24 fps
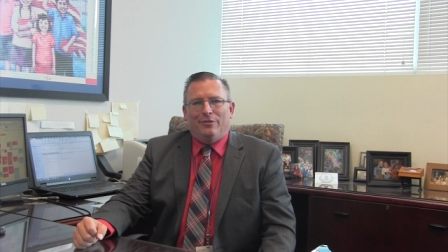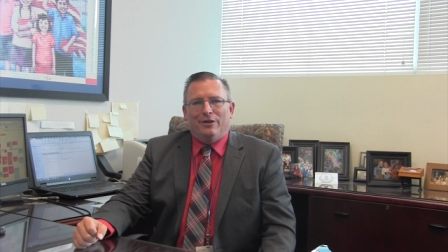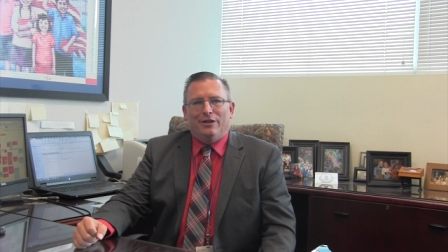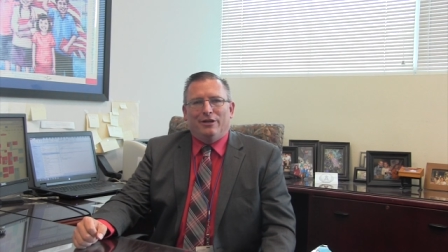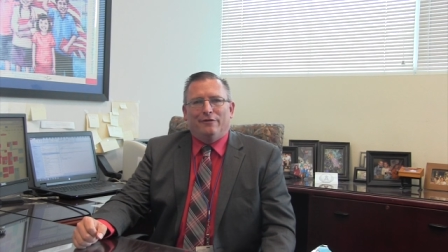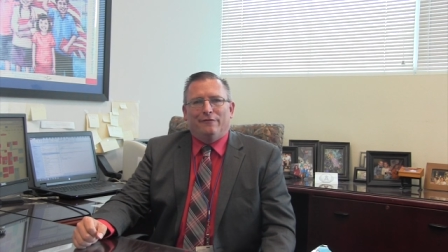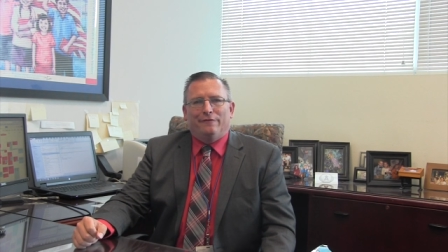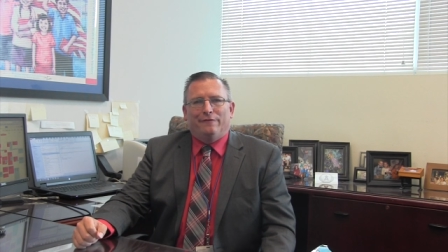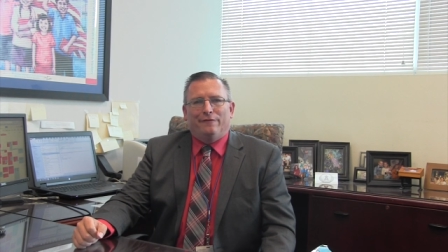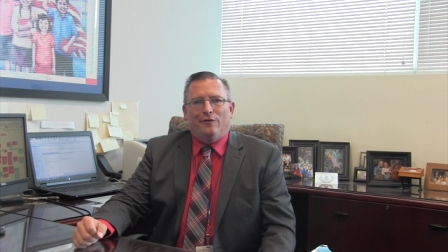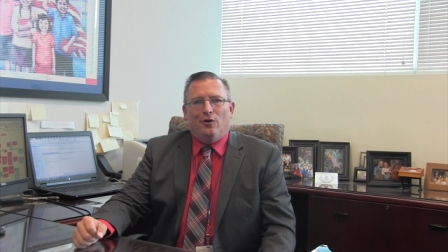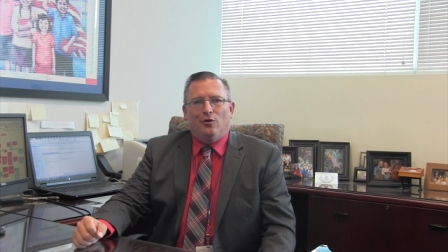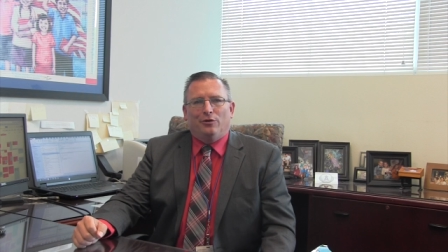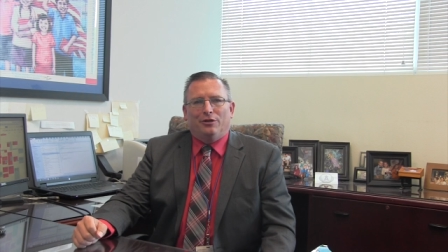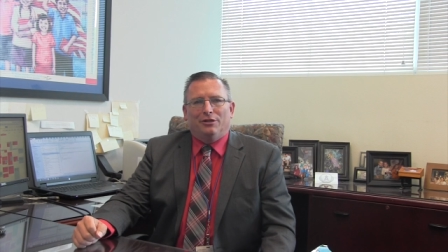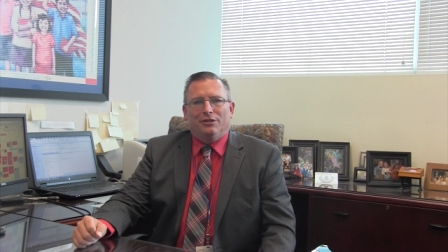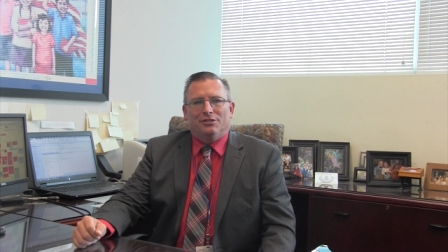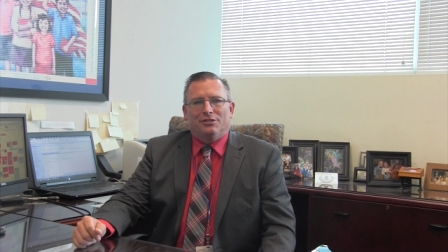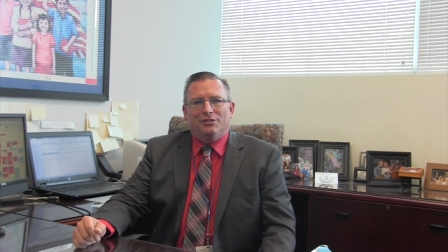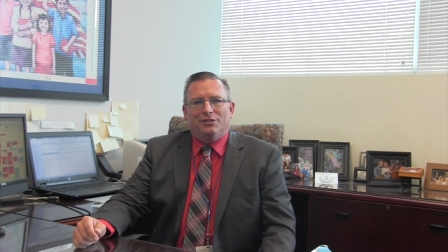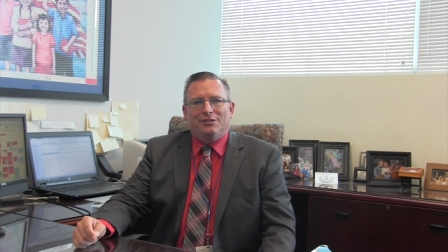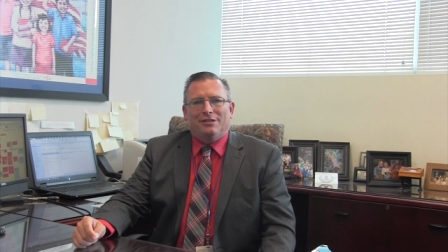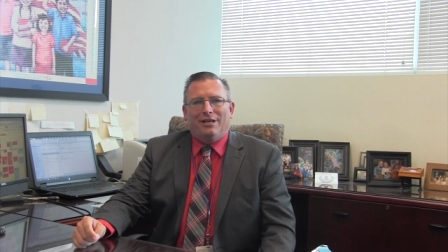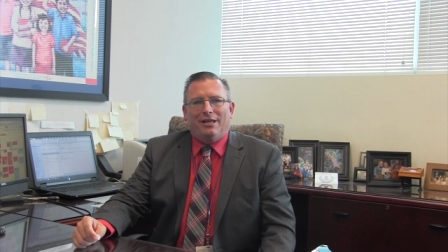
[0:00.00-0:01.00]
being
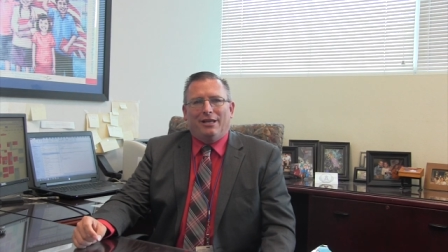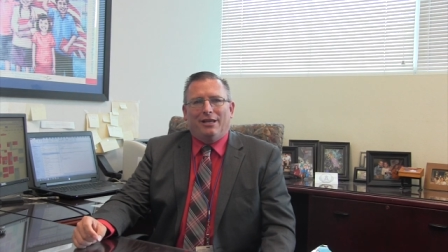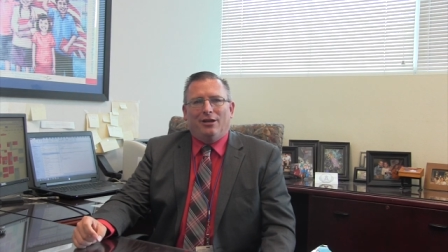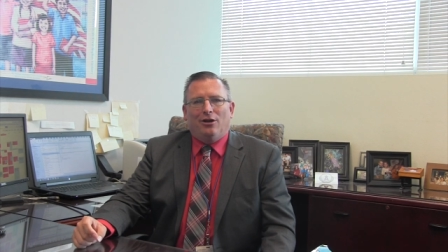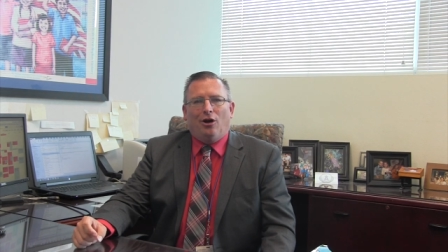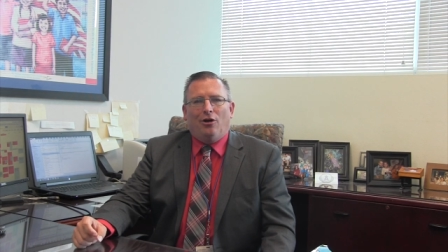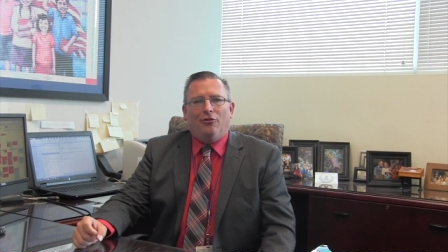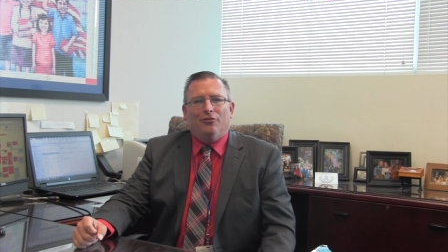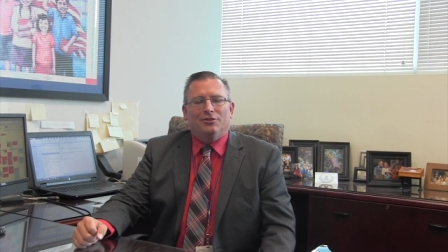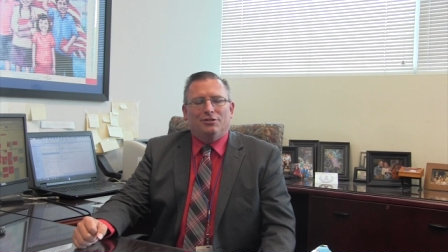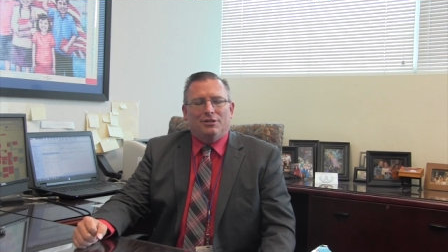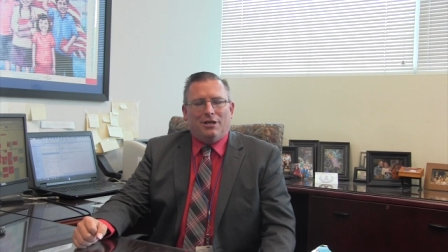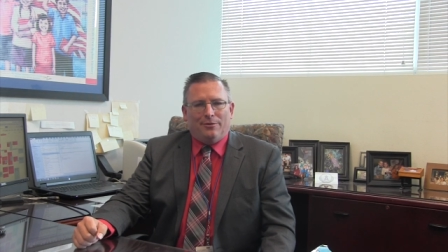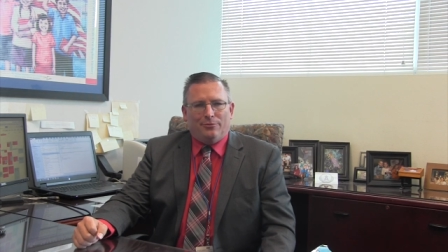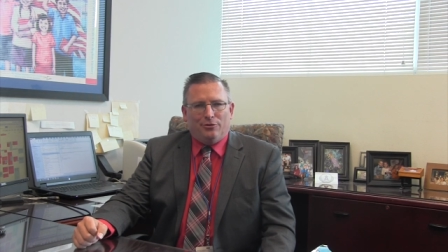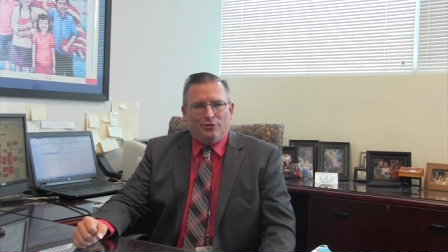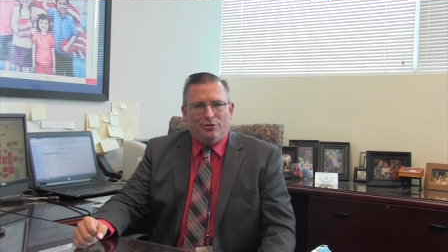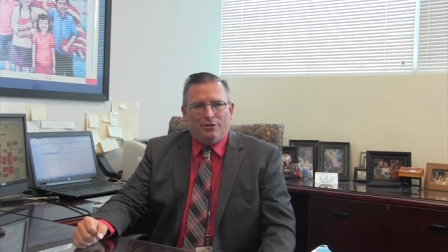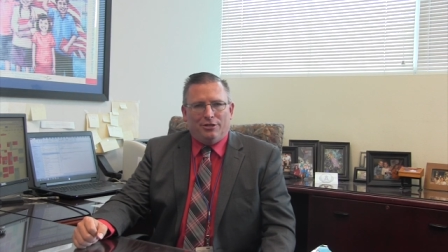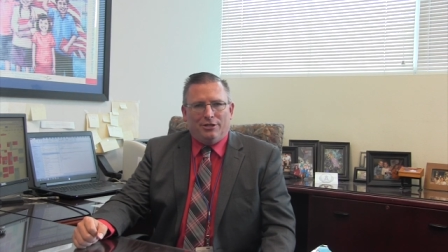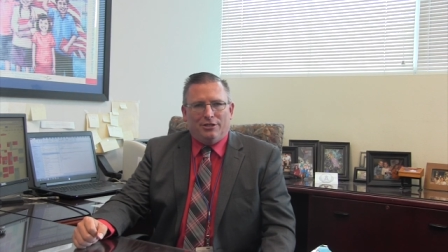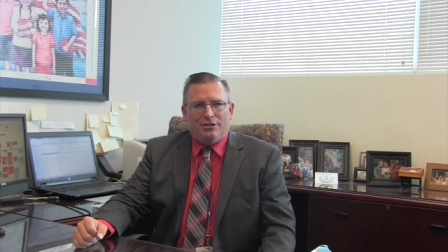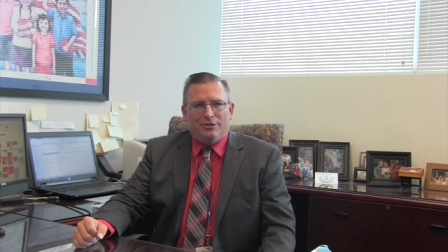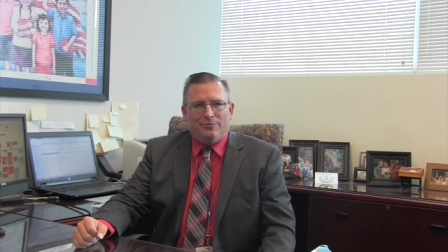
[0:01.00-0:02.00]
focused, taking all the time
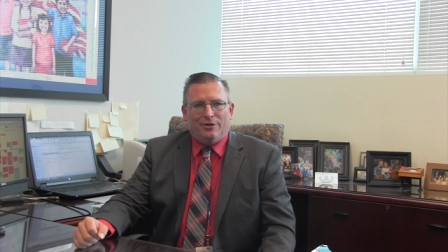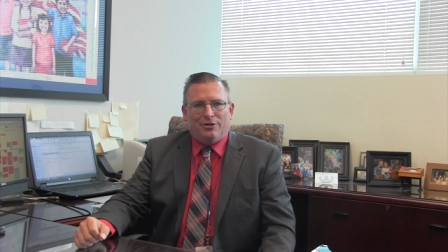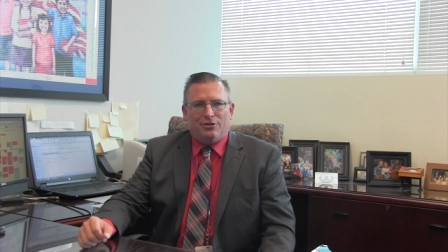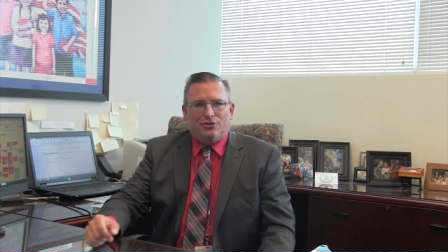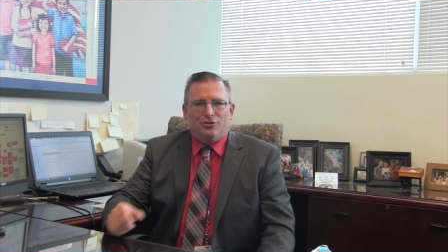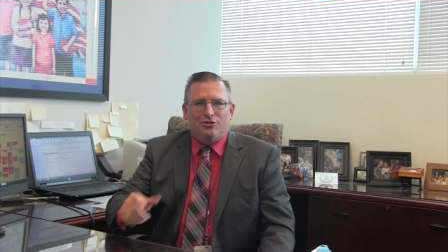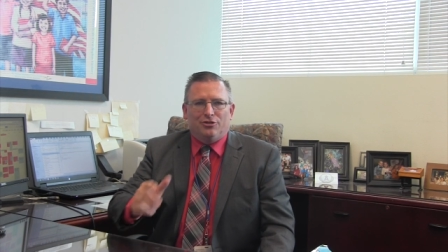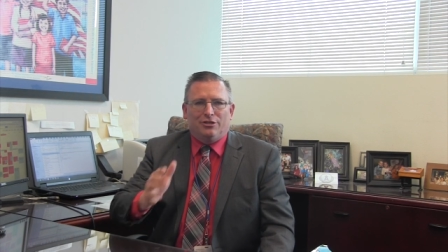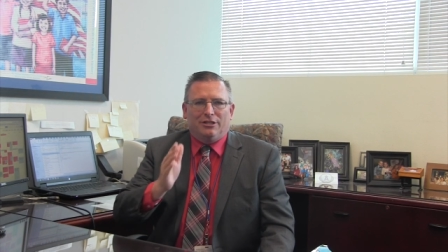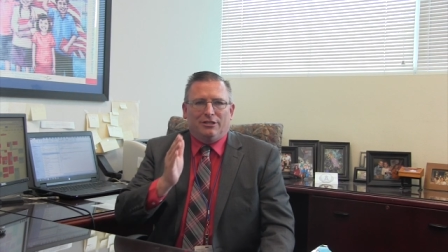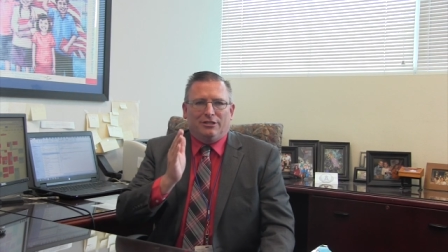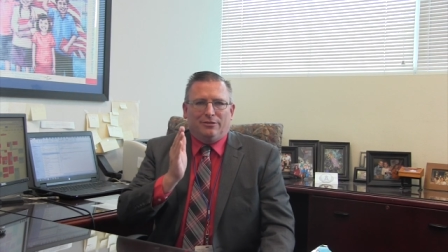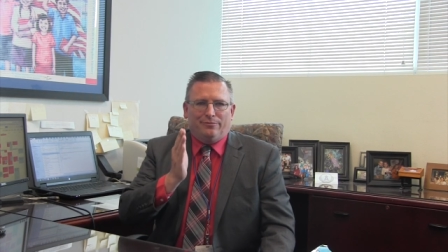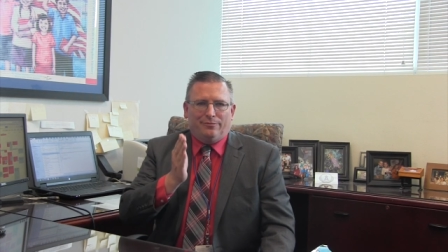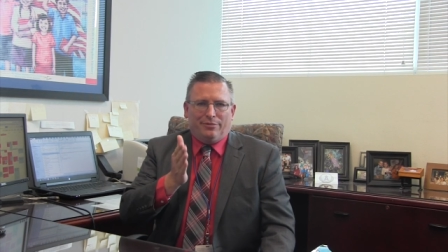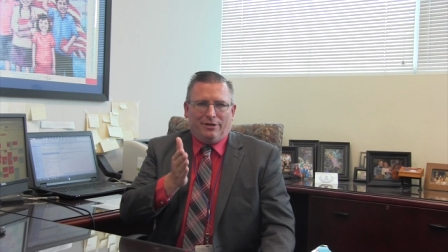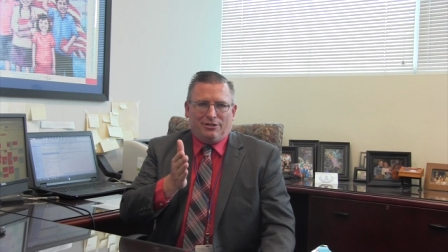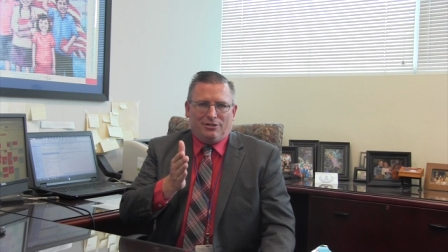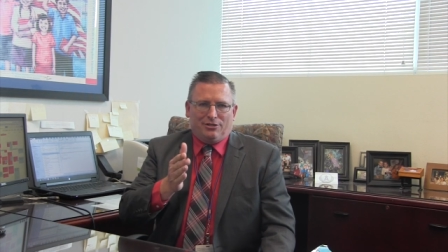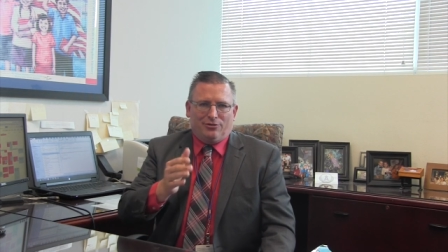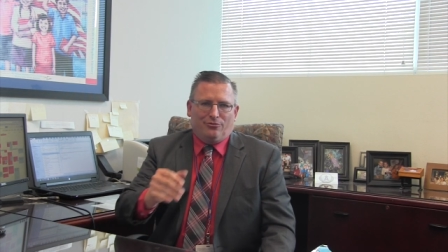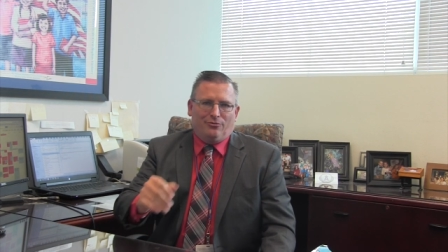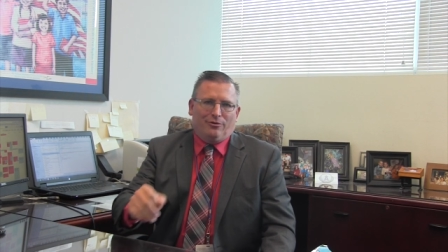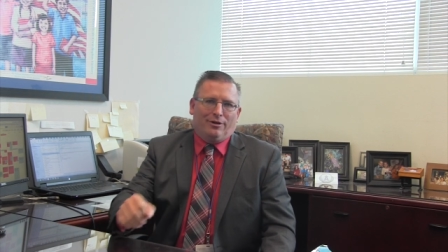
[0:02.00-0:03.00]
you need to make sure you get the
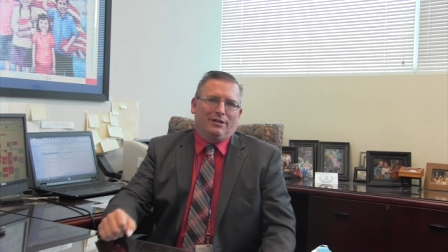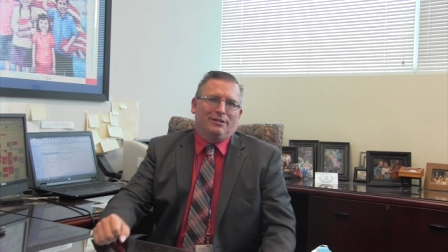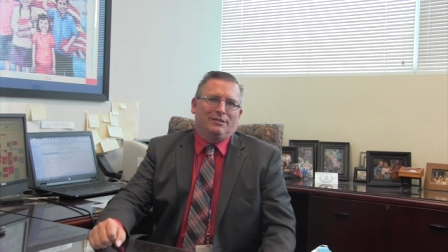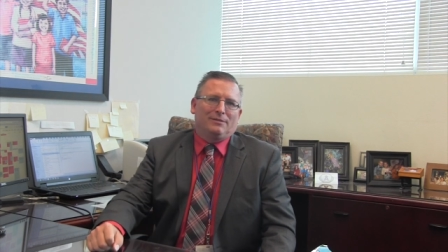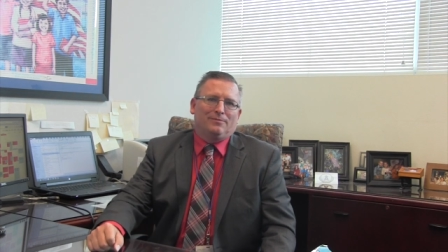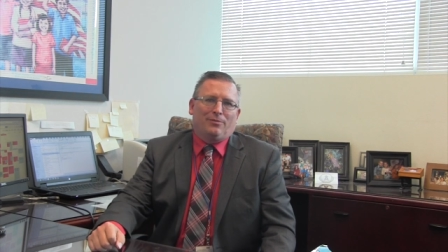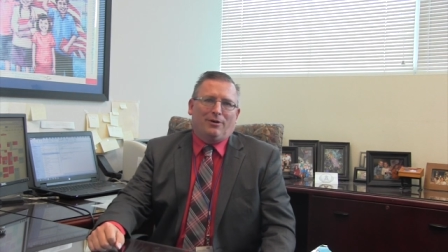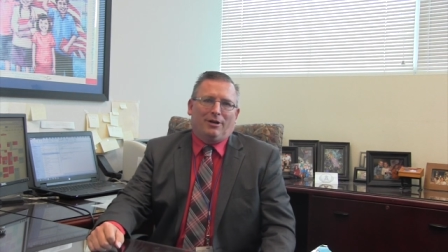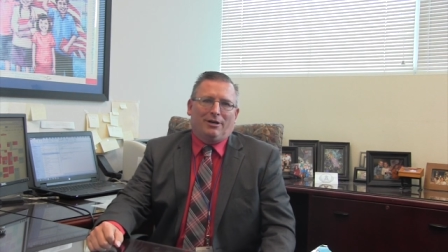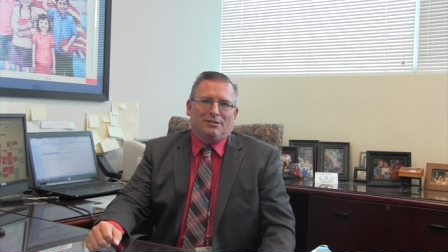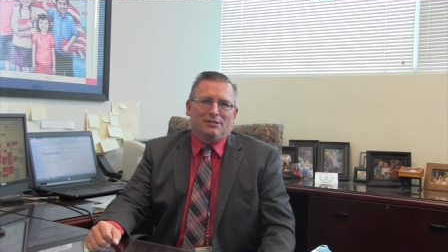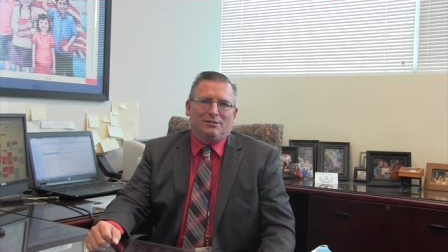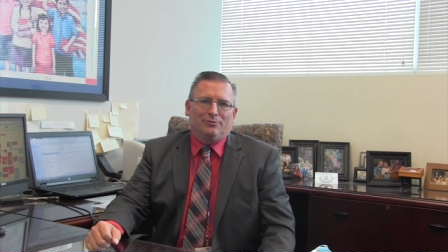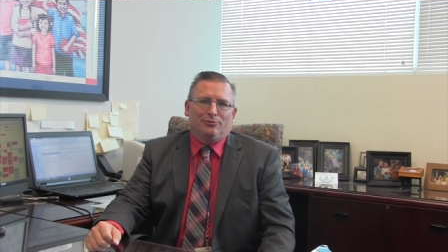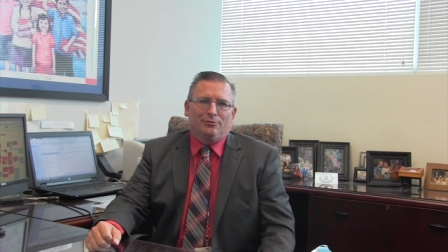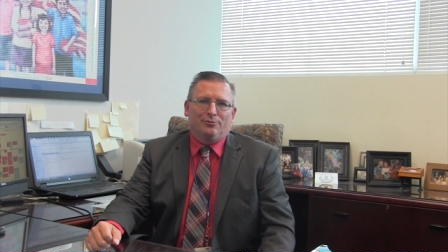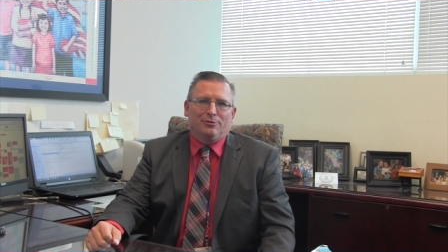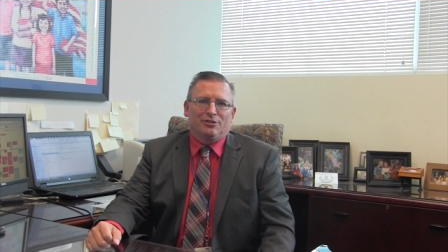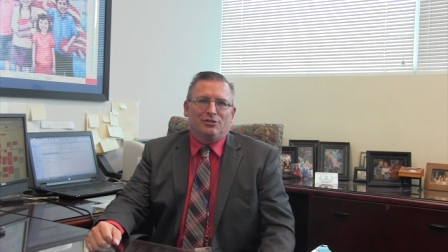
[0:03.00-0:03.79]
best grades possible,